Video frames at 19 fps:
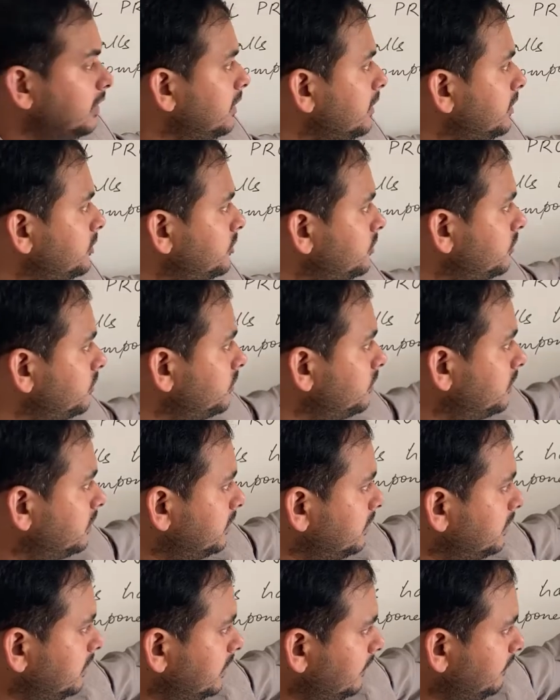so
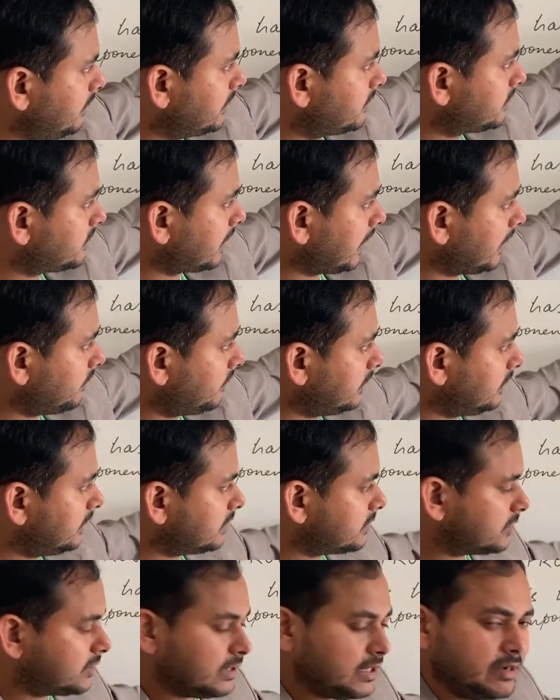they will travel the
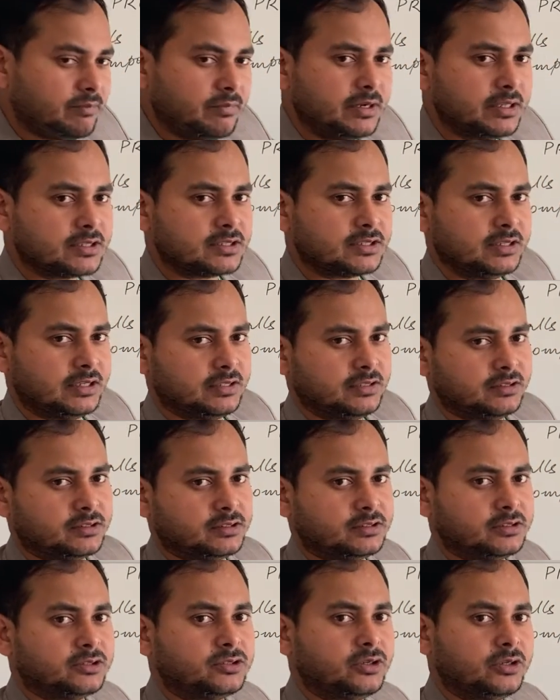same
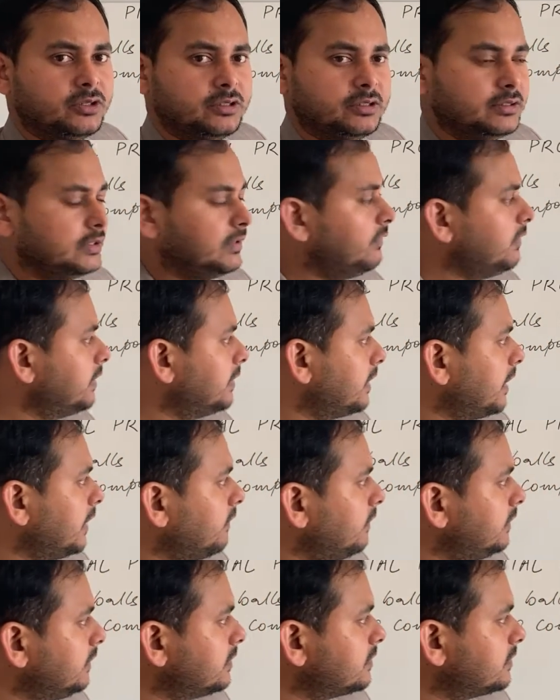distance, they will
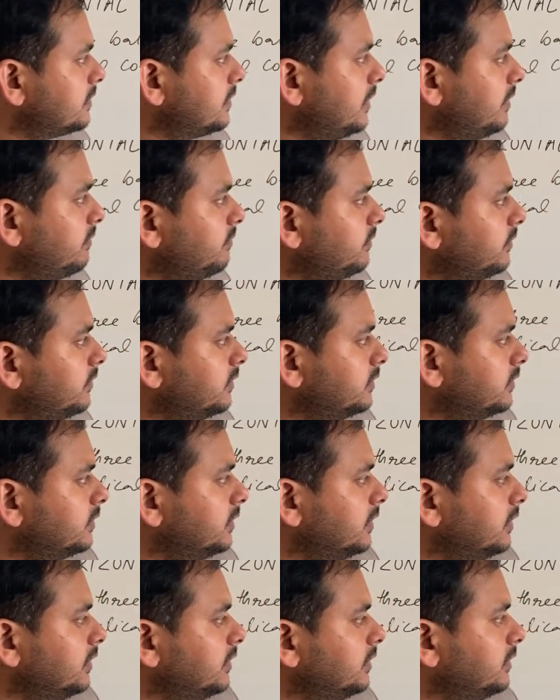travel the same
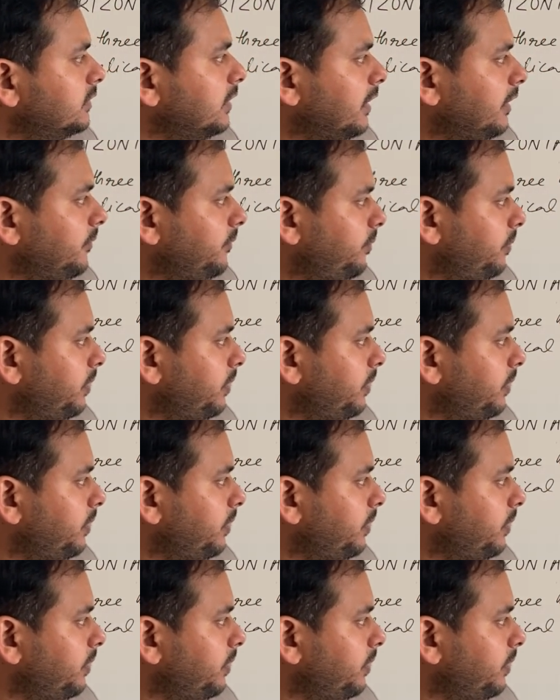time.